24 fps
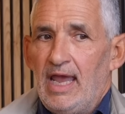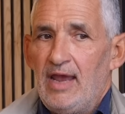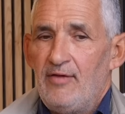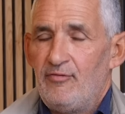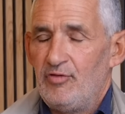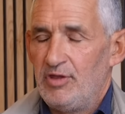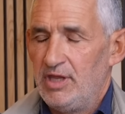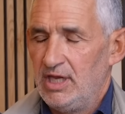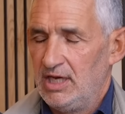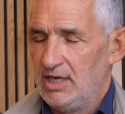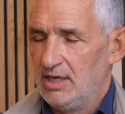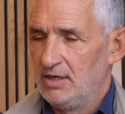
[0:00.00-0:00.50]

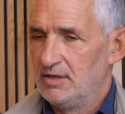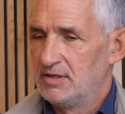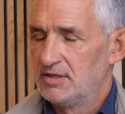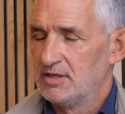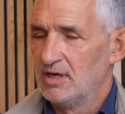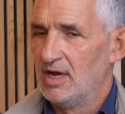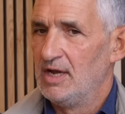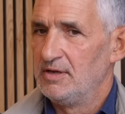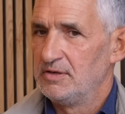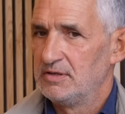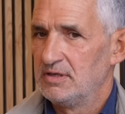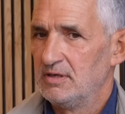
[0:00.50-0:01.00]
everything in
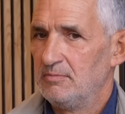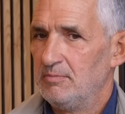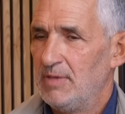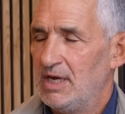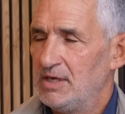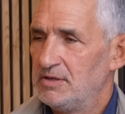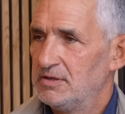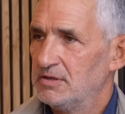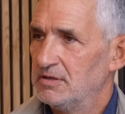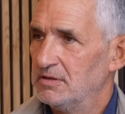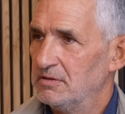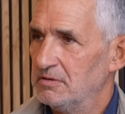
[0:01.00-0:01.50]
science and
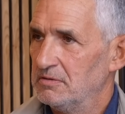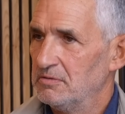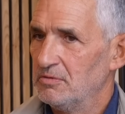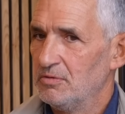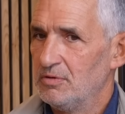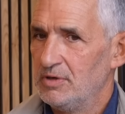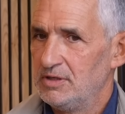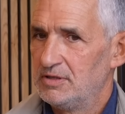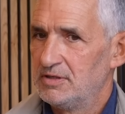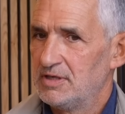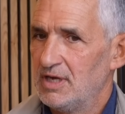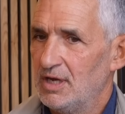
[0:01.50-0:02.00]
medicine
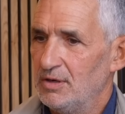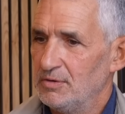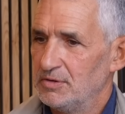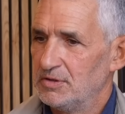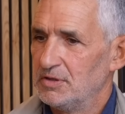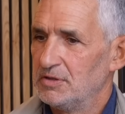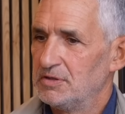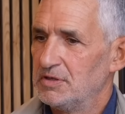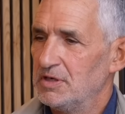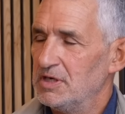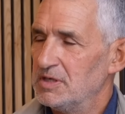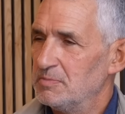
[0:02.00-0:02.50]
always
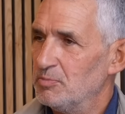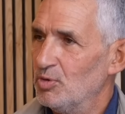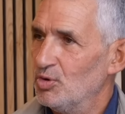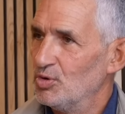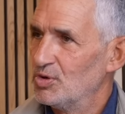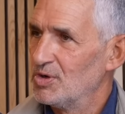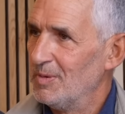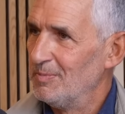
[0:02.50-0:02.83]
tells us it's more